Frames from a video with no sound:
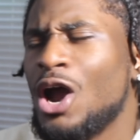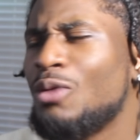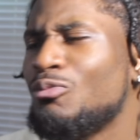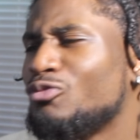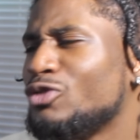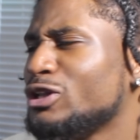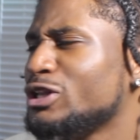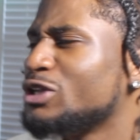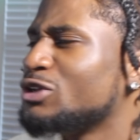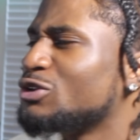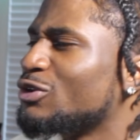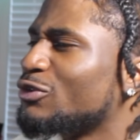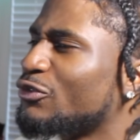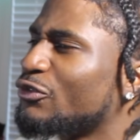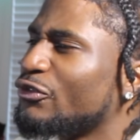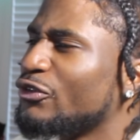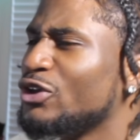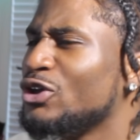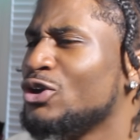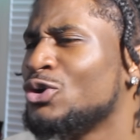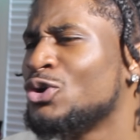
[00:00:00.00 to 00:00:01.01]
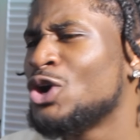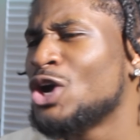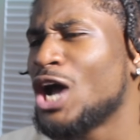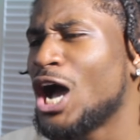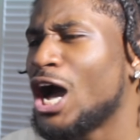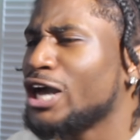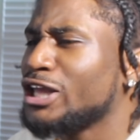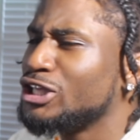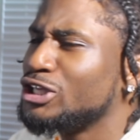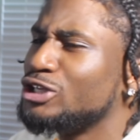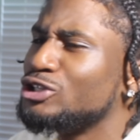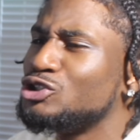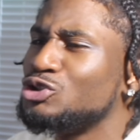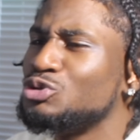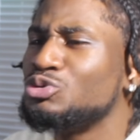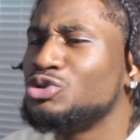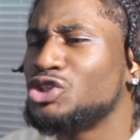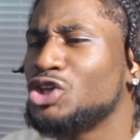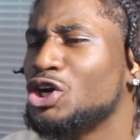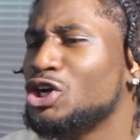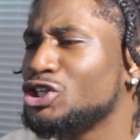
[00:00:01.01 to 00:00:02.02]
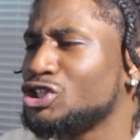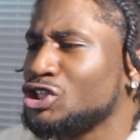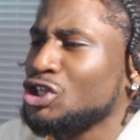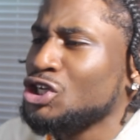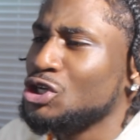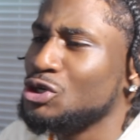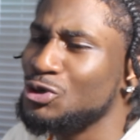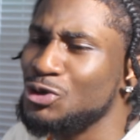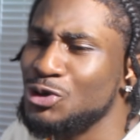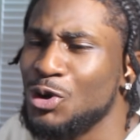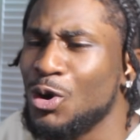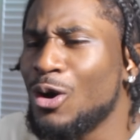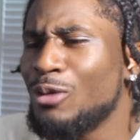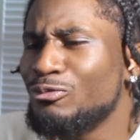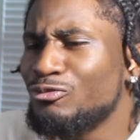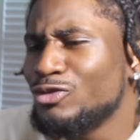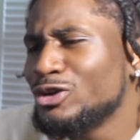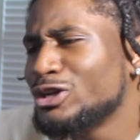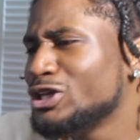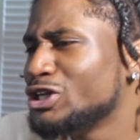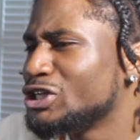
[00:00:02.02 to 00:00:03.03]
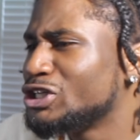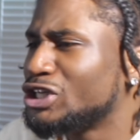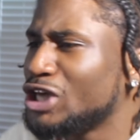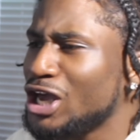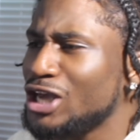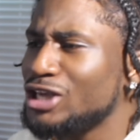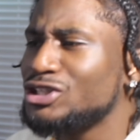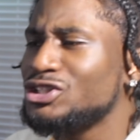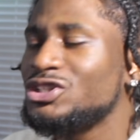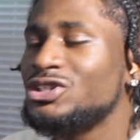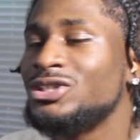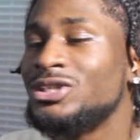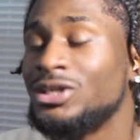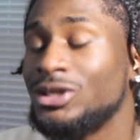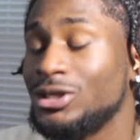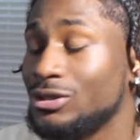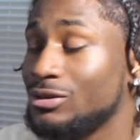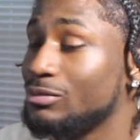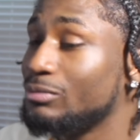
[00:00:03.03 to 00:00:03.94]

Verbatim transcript: I'm really in the field. I can get you touched. You know, I'm really a gangster.